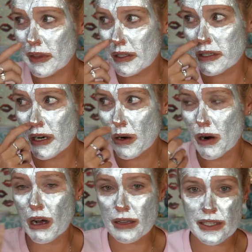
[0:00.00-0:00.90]
So
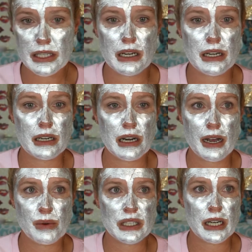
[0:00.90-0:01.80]
all of a sudden,
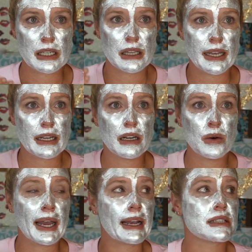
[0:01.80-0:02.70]
I was kind of like,
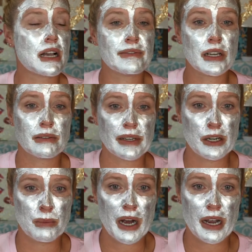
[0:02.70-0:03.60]
okay, because I've got to
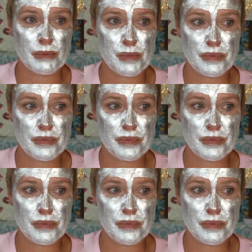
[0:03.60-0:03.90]
redo my